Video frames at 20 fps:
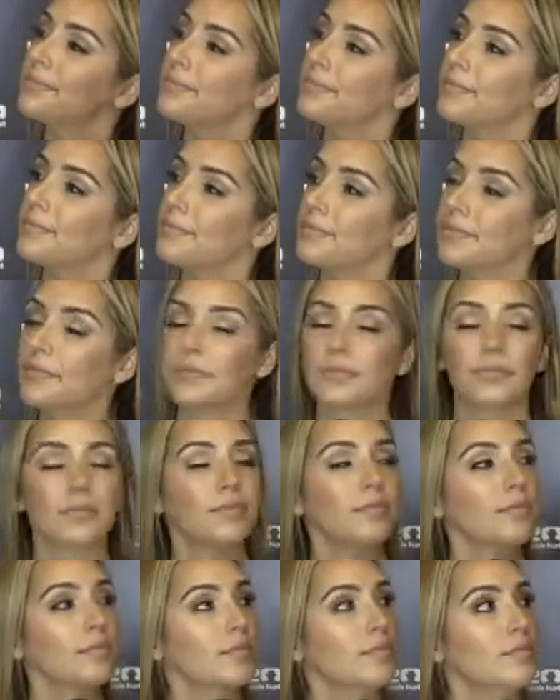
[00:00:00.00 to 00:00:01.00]

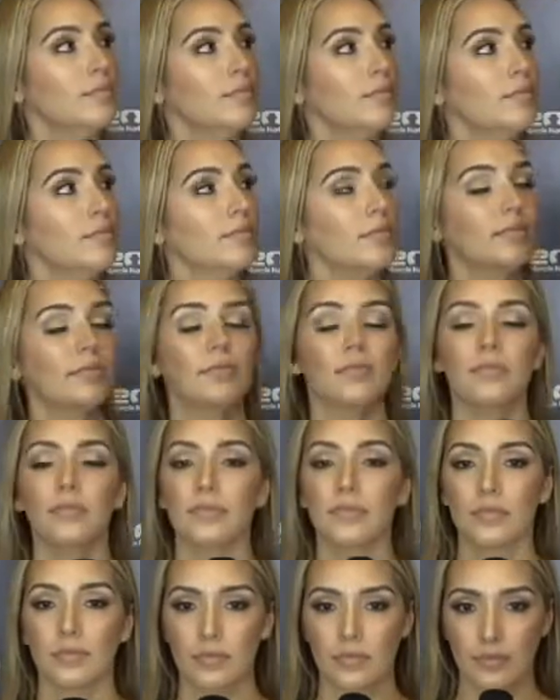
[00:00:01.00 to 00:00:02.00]

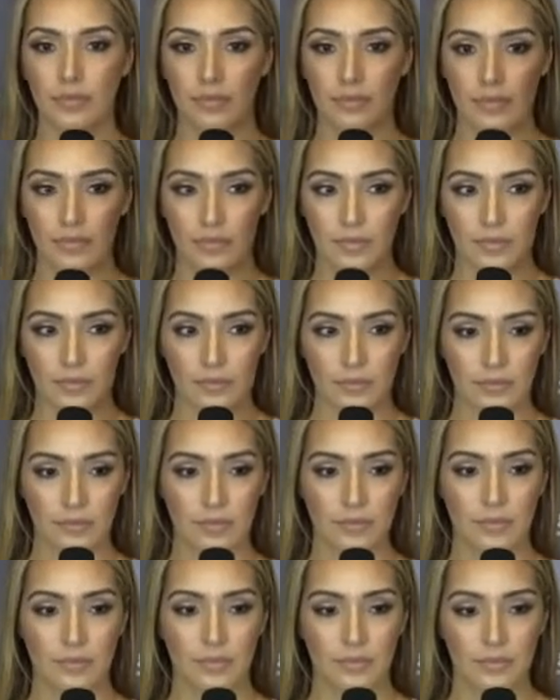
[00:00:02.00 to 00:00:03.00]

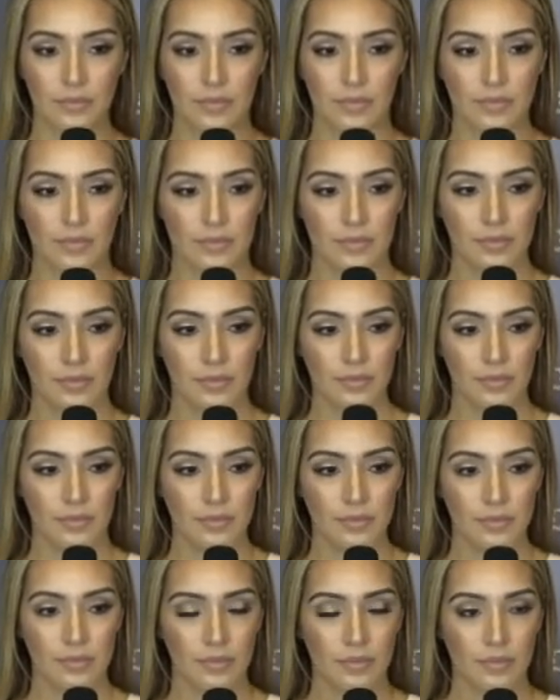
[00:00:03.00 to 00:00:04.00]

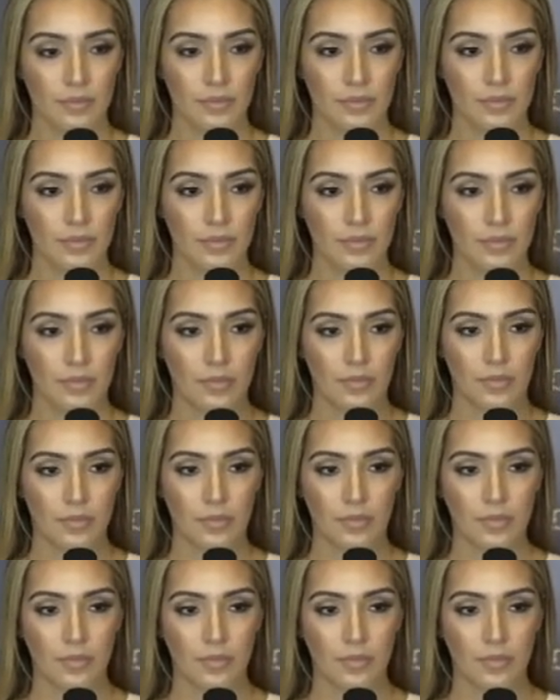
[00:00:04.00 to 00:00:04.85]
(silent)